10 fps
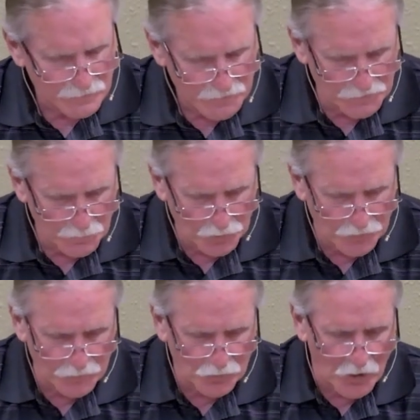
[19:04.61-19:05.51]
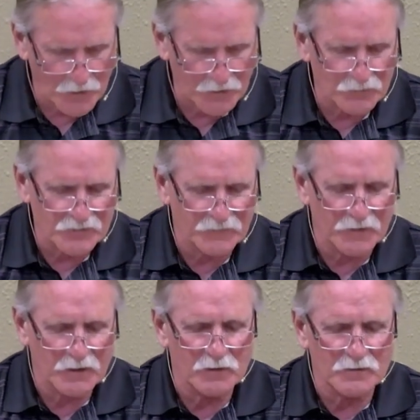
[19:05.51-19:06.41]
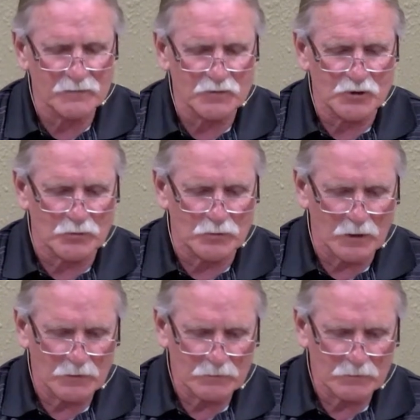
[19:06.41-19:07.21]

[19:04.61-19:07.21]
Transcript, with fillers: in the book of the Chronicles of the kings of Judah?